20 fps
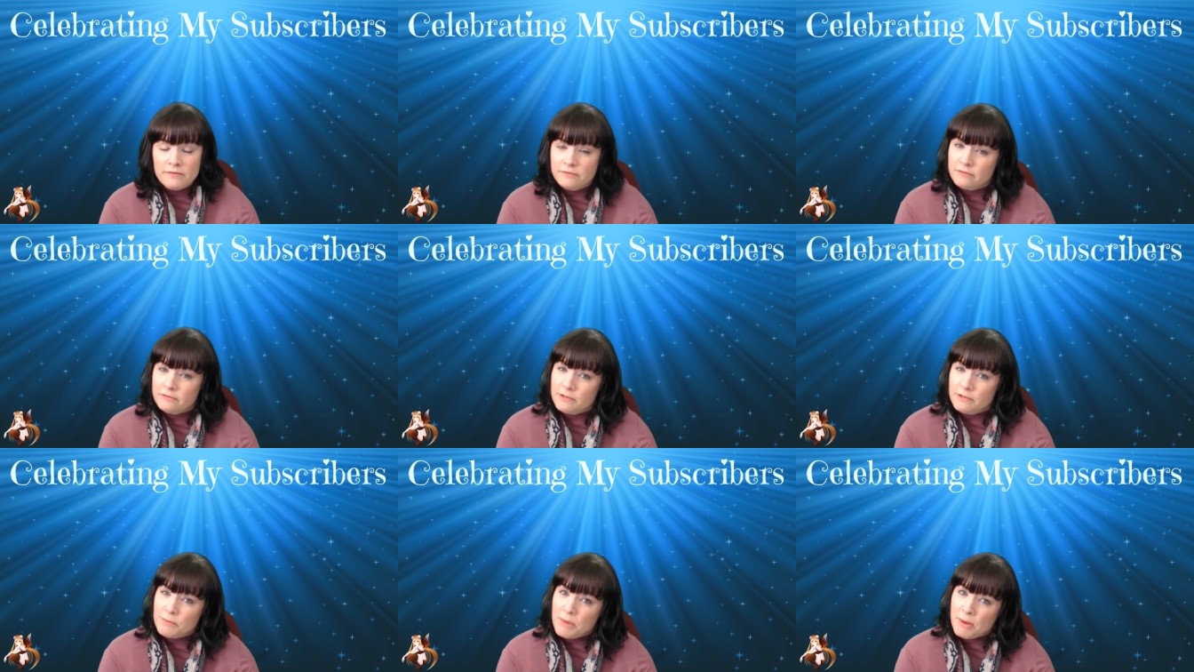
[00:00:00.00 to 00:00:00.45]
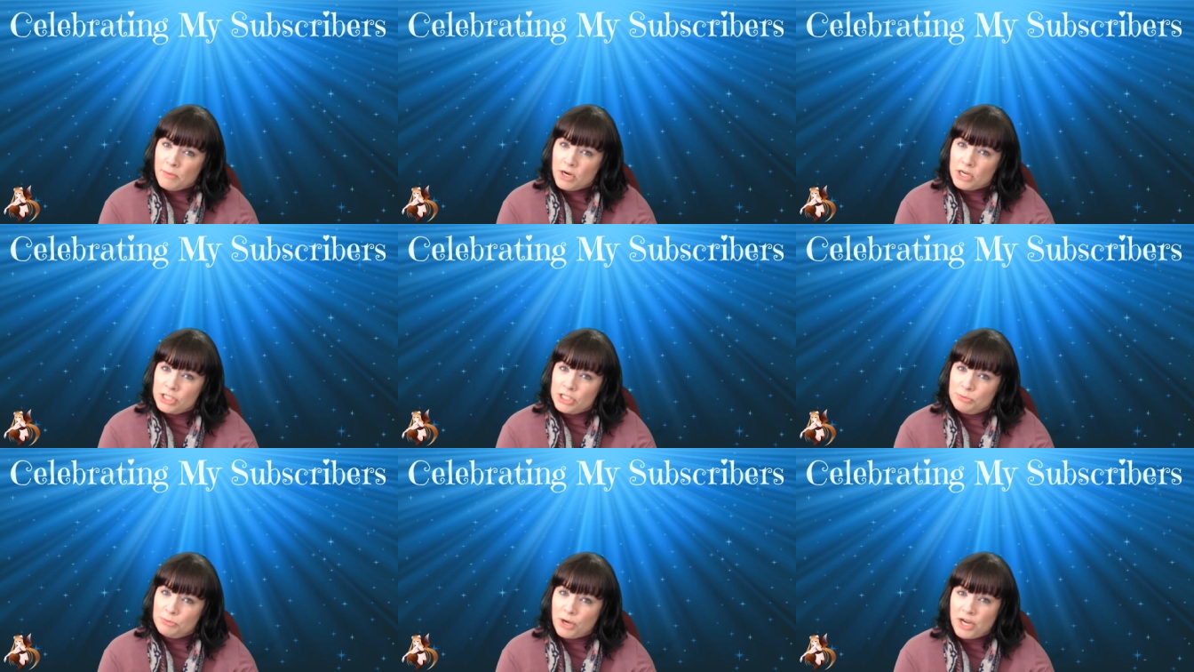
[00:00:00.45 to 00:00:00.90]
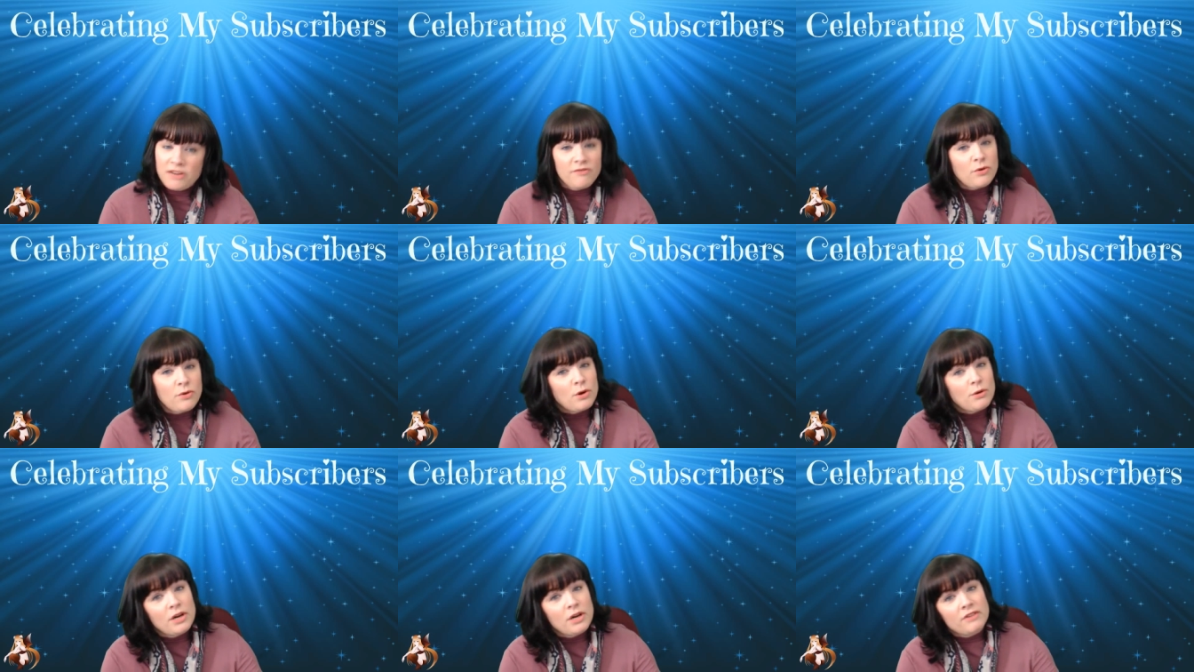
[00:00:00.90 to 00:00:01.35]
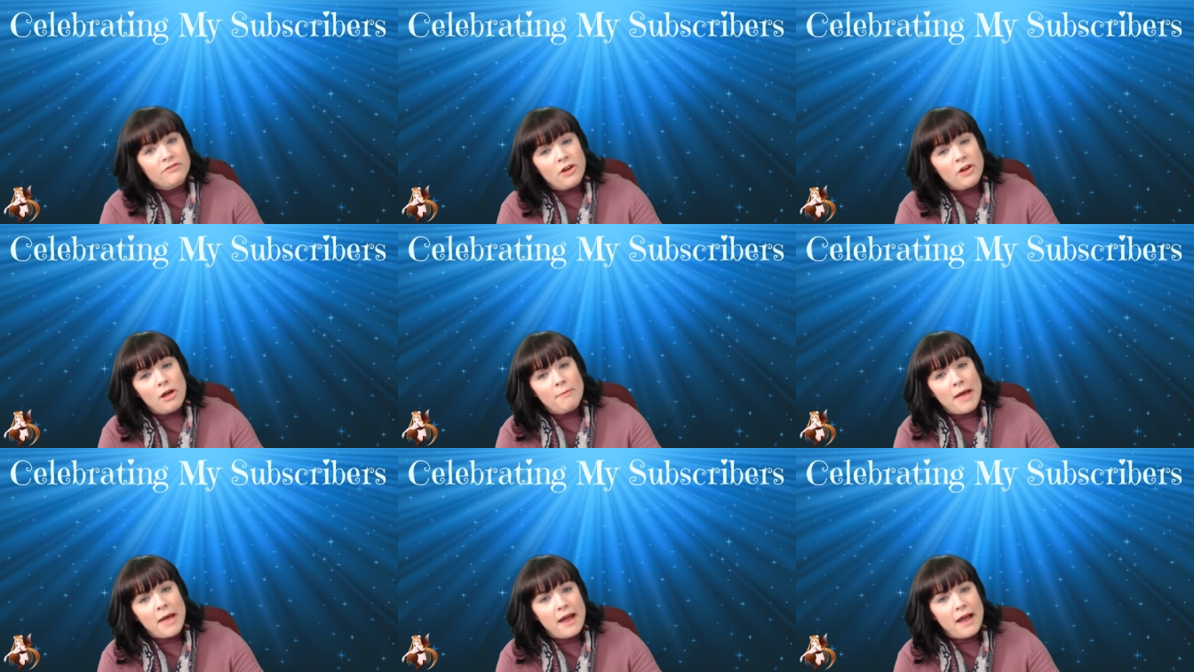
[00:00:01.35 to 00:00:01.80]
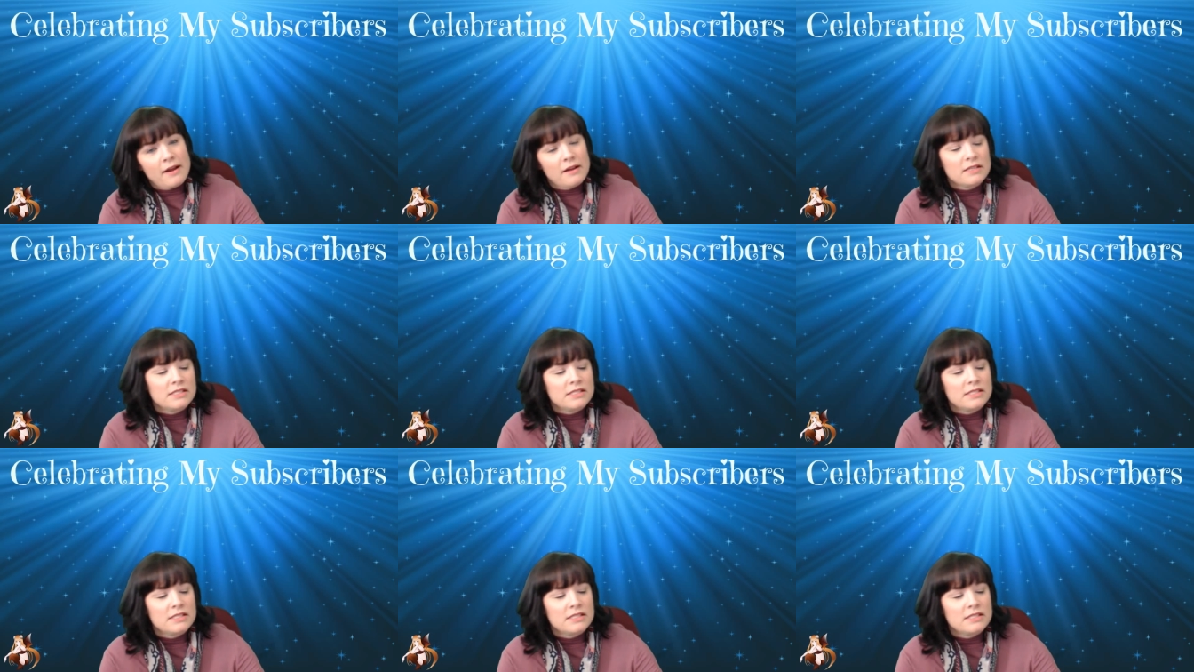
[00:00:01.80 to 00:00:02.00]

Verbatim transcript: Remember, spring forward, fall back.